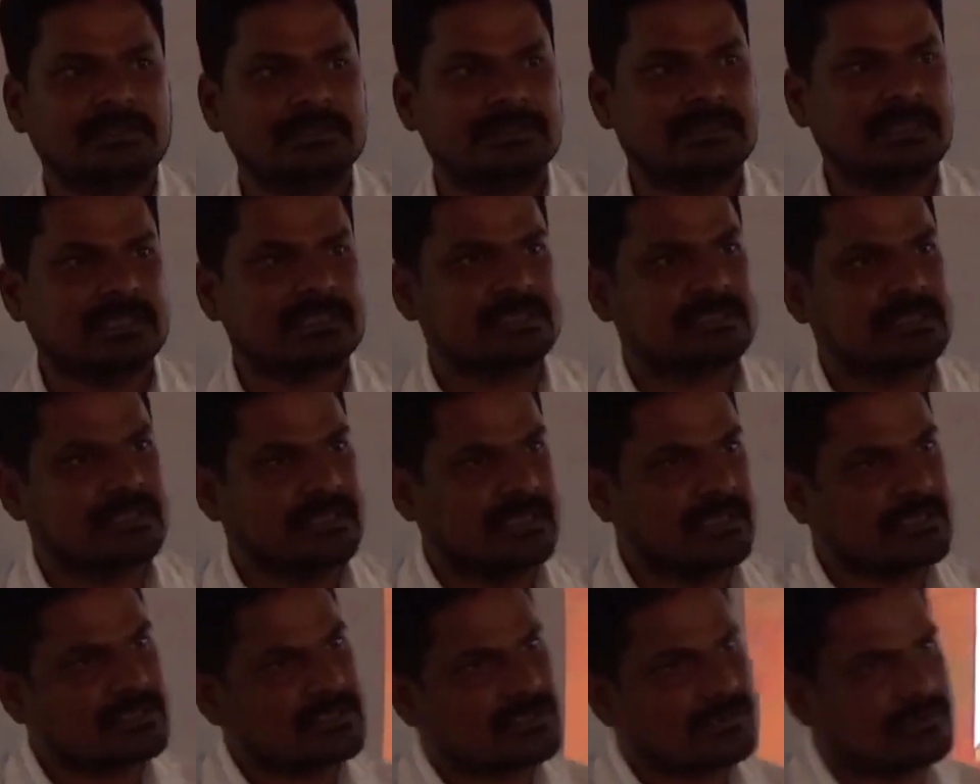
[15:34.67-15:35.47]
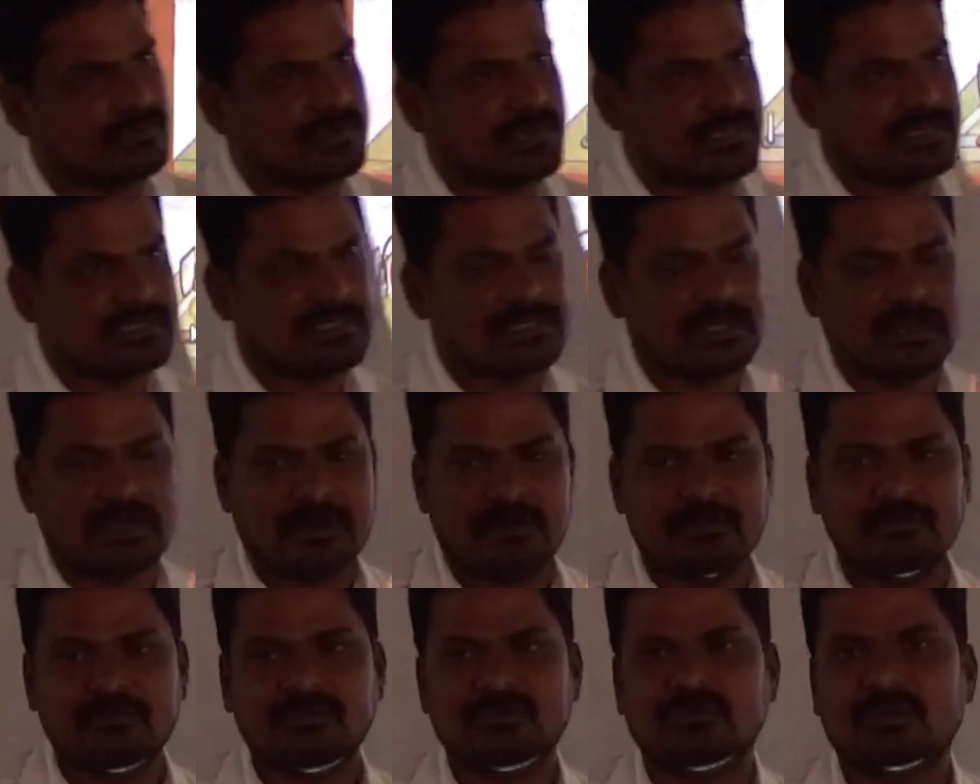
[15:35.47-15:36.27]
Just dear students,
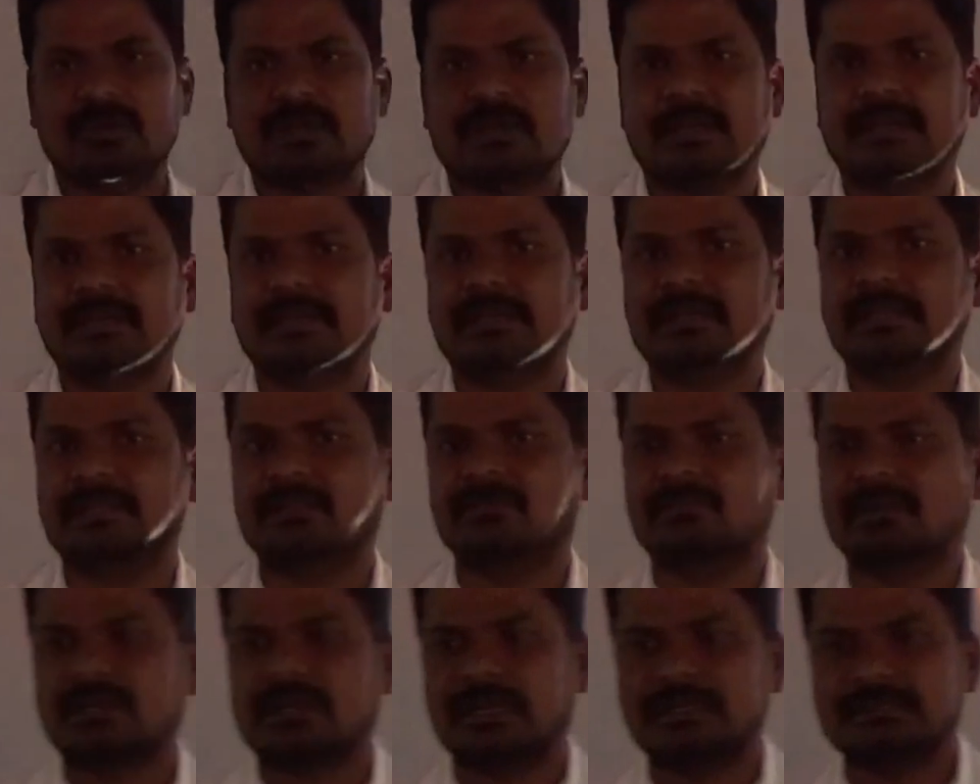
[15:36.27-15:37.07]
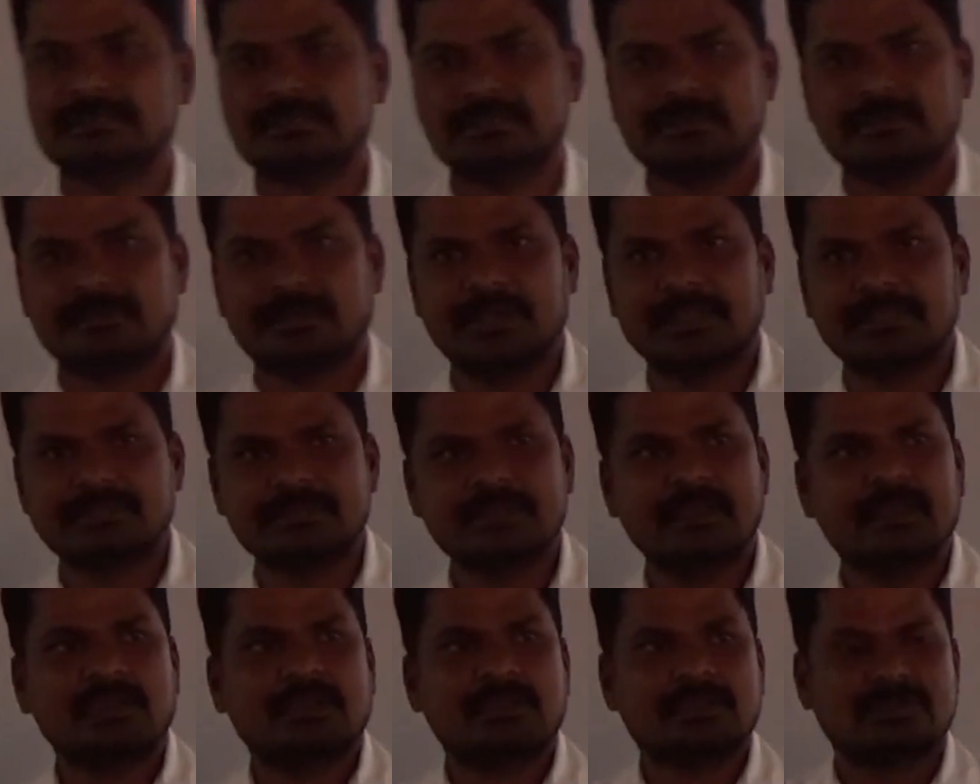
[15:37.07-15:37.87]
how you are writing your answer
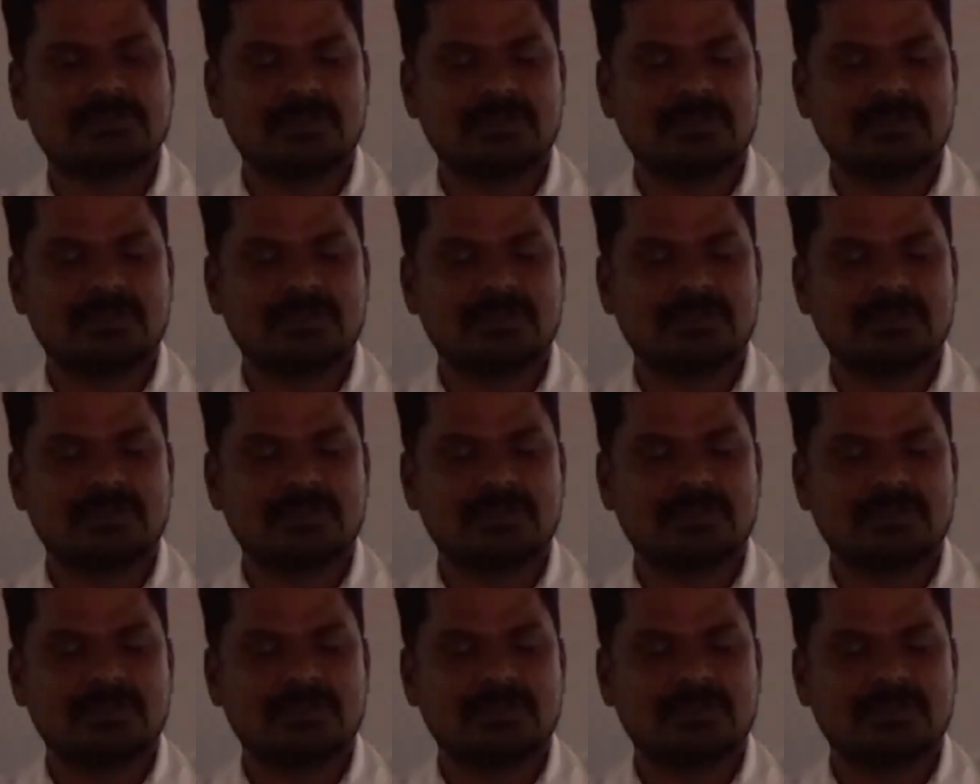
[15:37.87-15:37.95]
means,